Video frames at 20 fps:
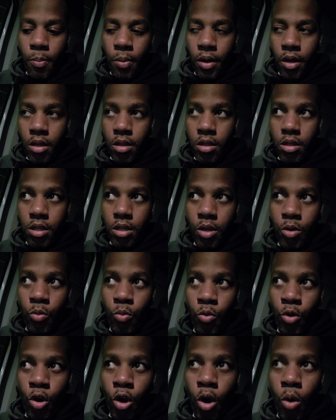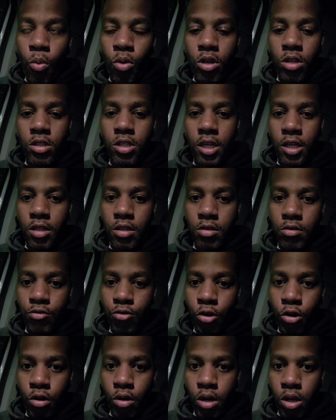but we all want to change
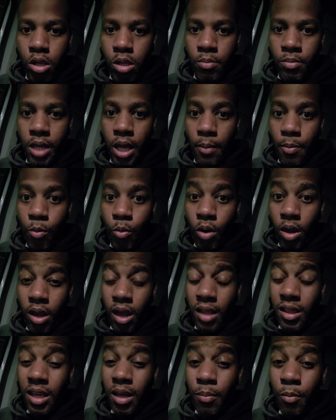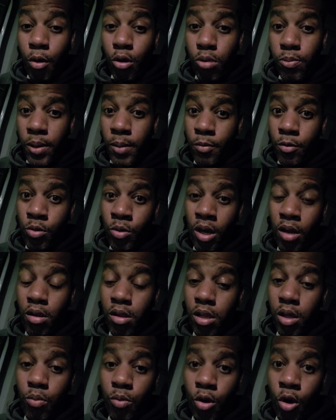the world in some type of way. I think most people do. I
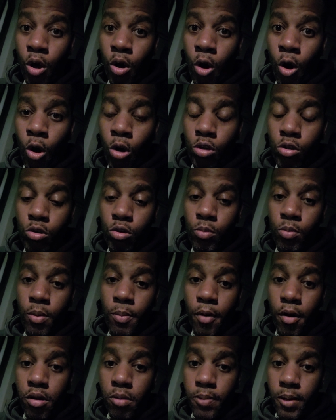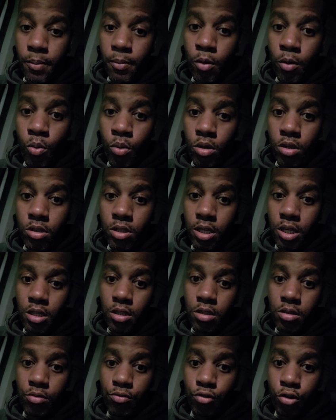don't say we all do, but most people want to
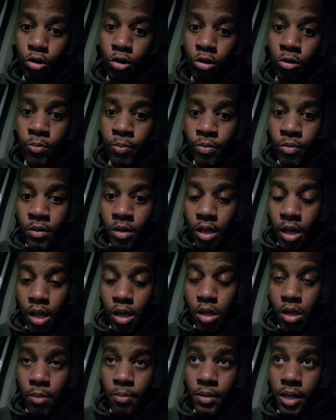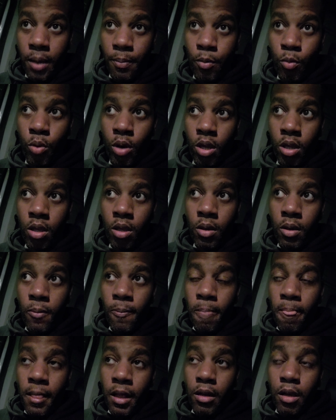change the world in some type of way.
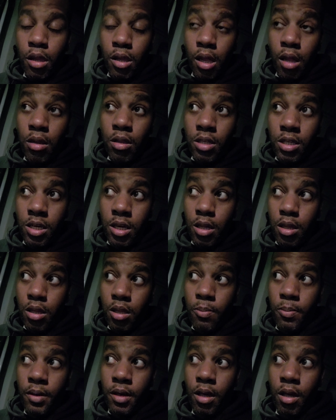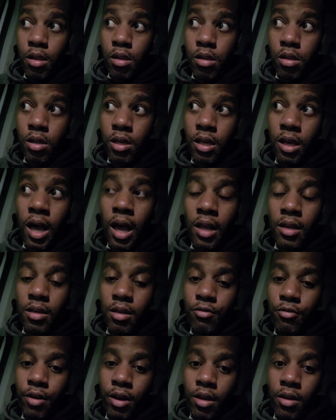Now, this sounds cheesy because
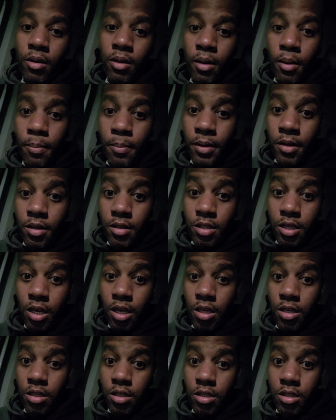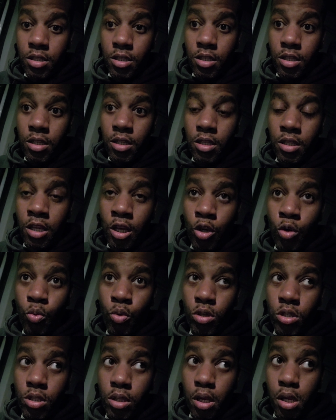Gandhi, right? Be the change that you
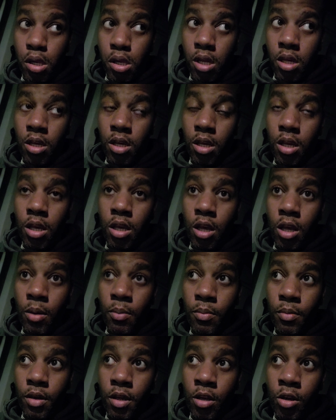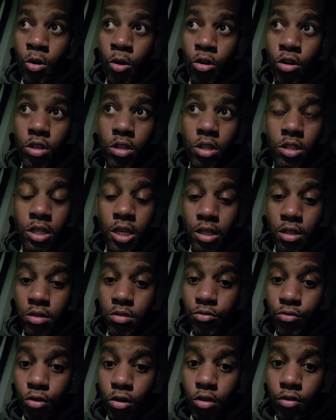wish to see um, in order to
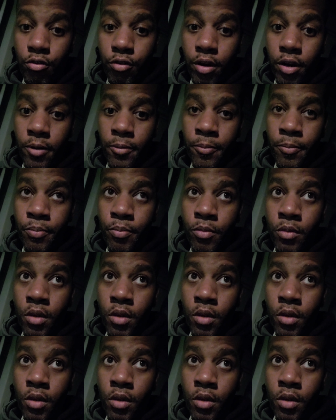change the world, right?